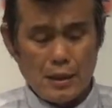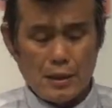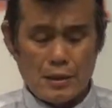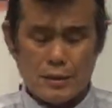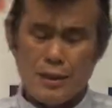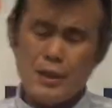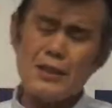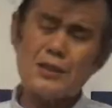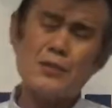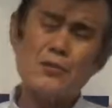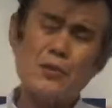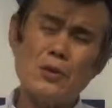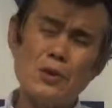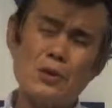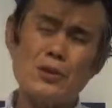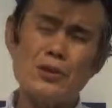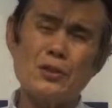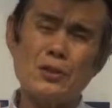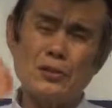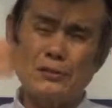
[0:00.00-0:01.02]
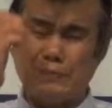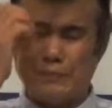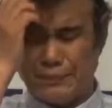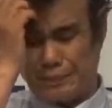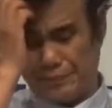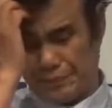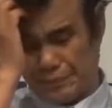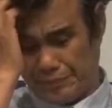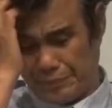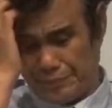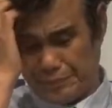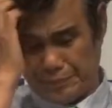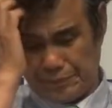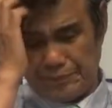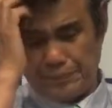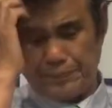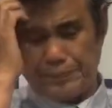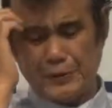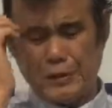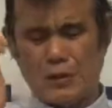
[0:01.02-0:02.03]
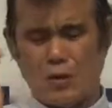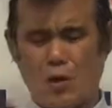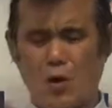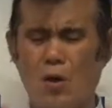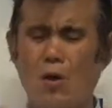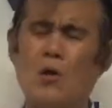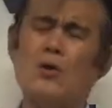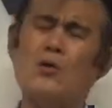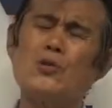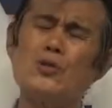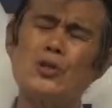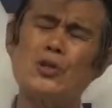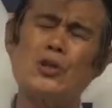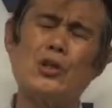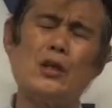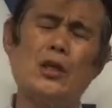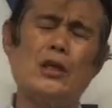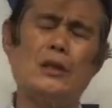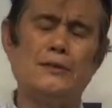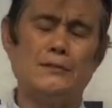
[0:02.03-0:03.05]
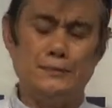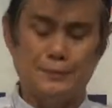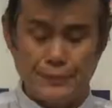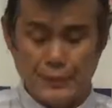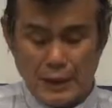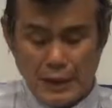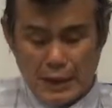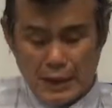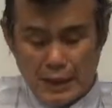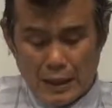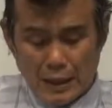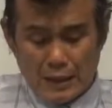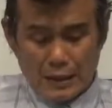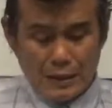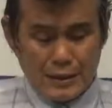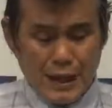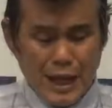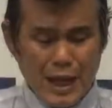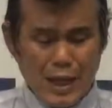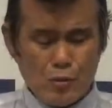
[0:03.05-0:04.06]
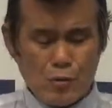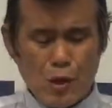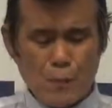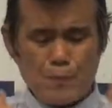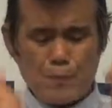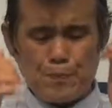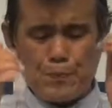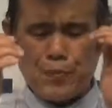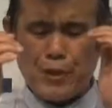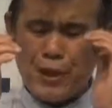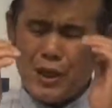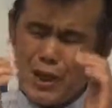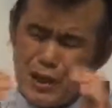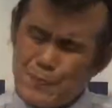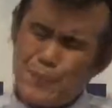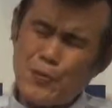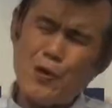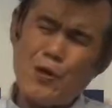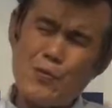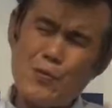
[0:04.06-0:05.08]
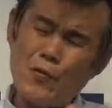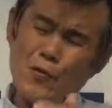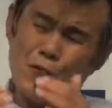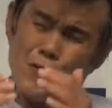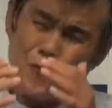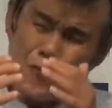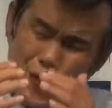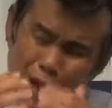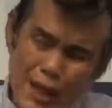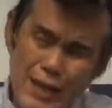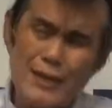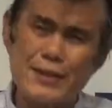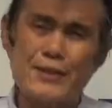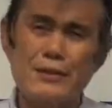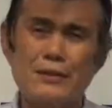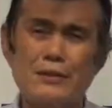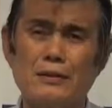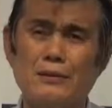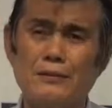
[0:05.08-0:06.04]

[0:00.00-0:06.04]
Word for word: This was uh, called uh, they were people of faith.